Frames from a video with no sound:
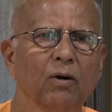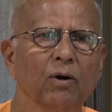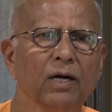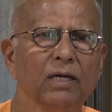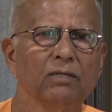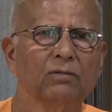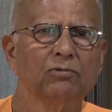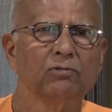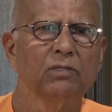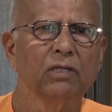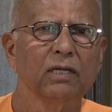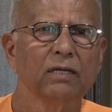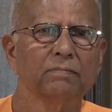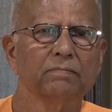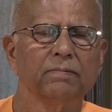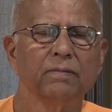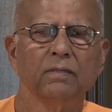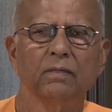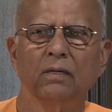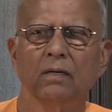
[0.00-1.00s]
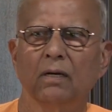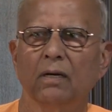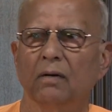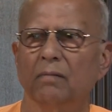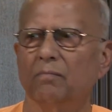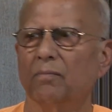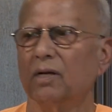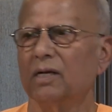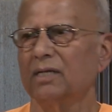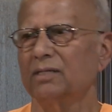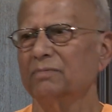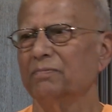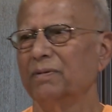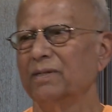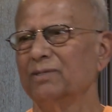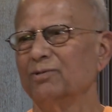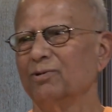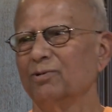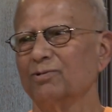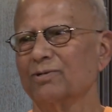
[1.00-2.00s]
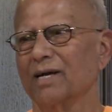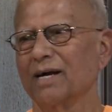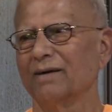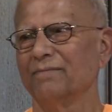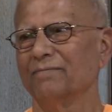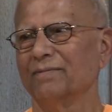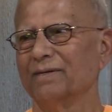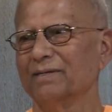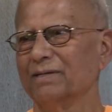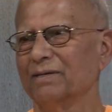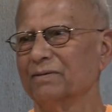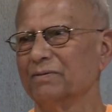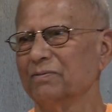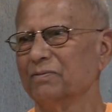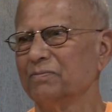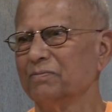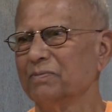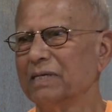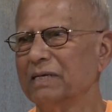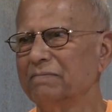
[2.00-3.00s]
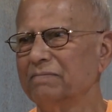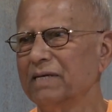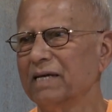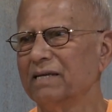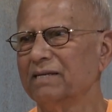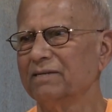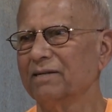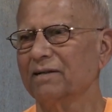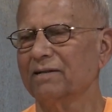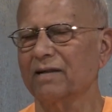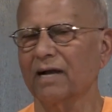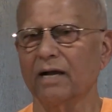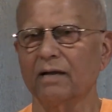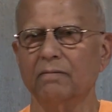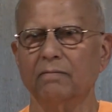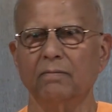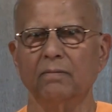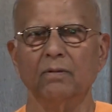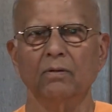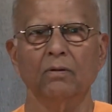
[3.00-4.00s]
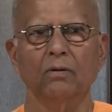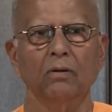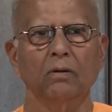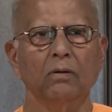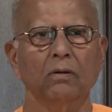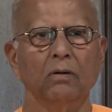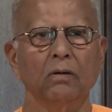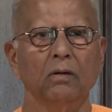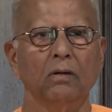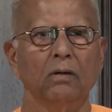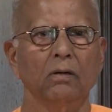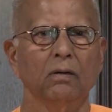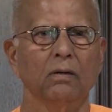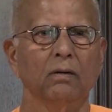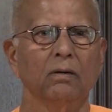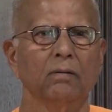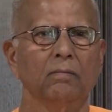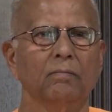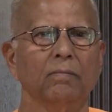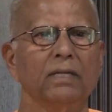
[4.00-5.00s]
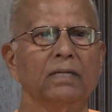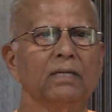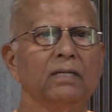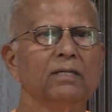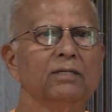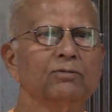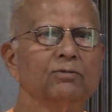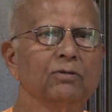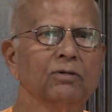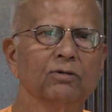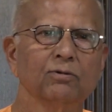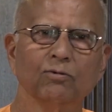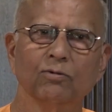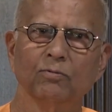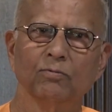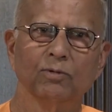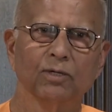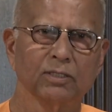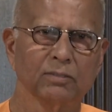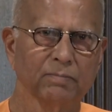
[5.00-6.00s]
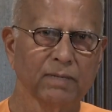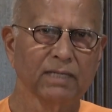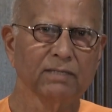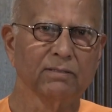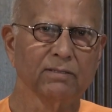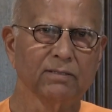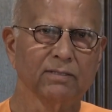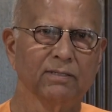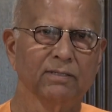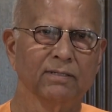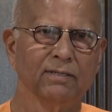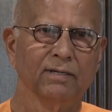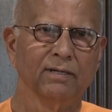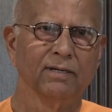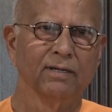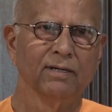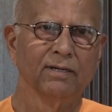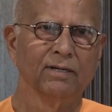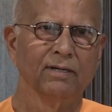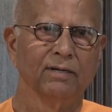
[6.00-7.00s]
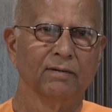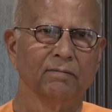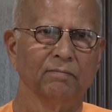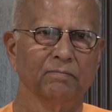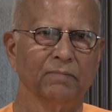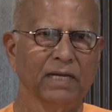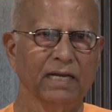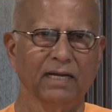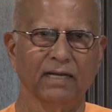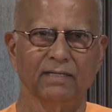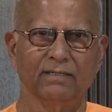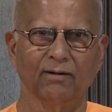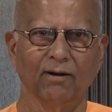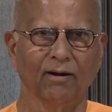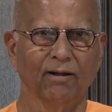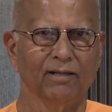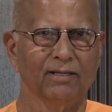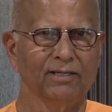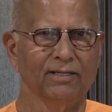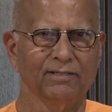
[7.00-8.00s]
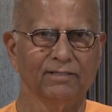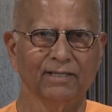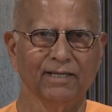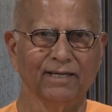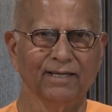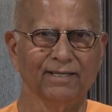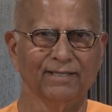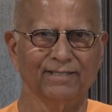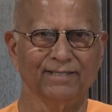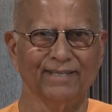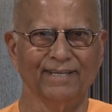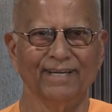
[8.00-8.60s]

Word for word: Where do you sleep? Maharaj, please don't come. Give me a little time when his room was mess. Behind all these things.